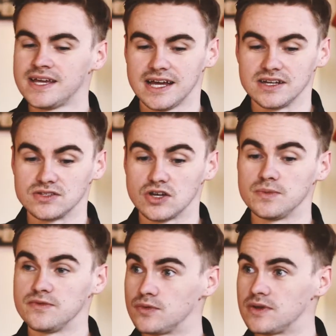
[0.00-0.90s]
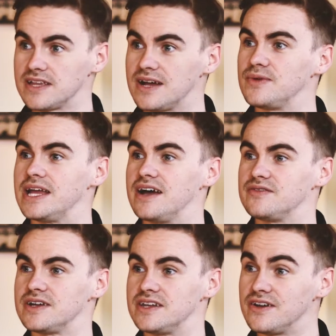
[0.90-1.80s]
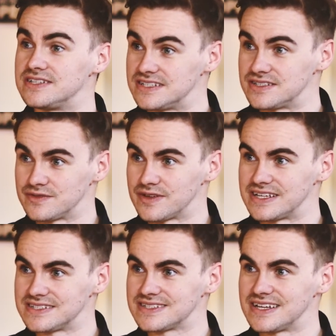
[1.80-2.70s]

And on top of all of that, we have a nice interface